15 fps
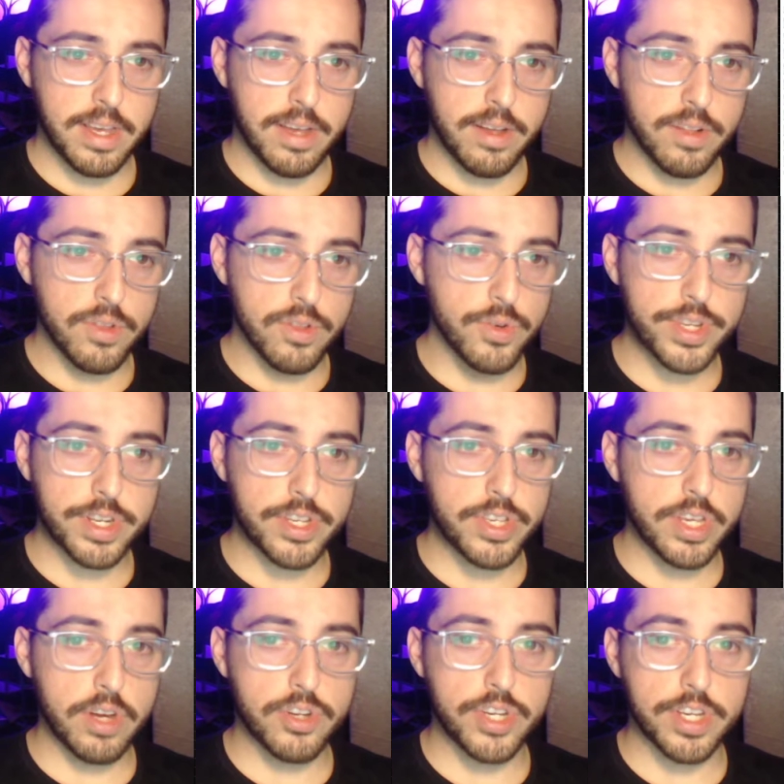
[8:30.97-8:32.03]
Losing to
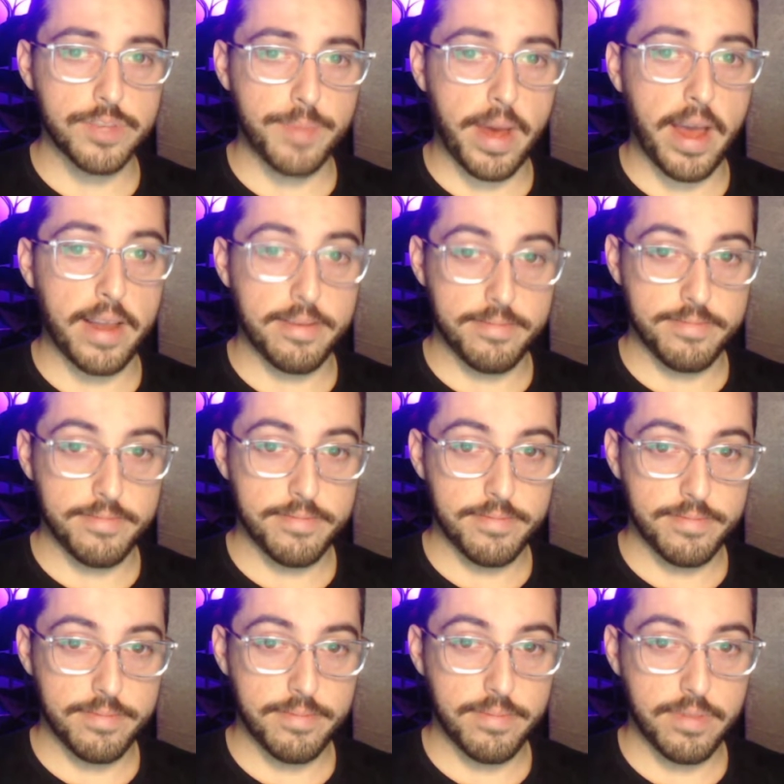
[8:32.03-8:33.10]
CLG is bad.
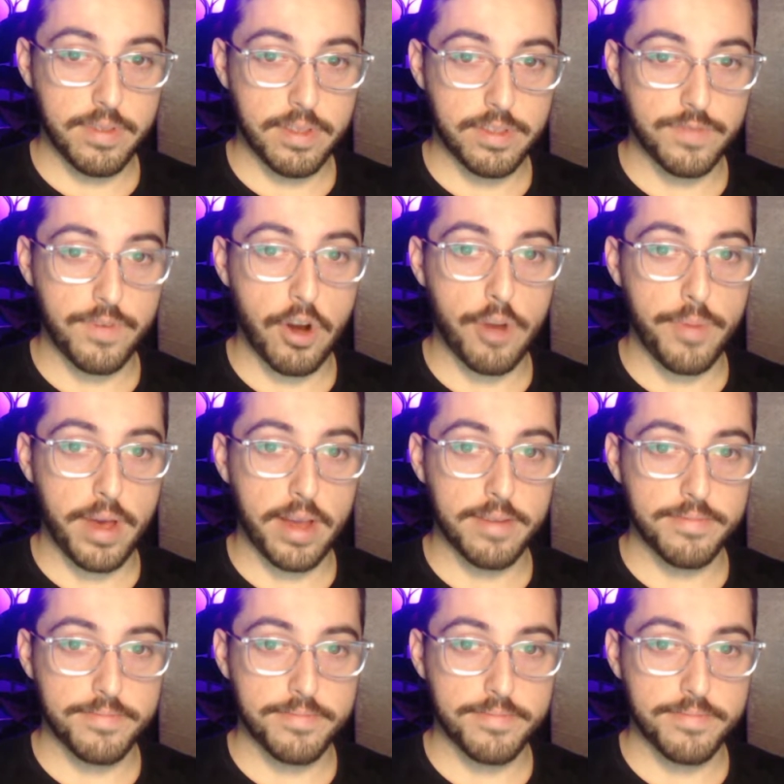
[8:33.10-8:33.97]
It's very bad.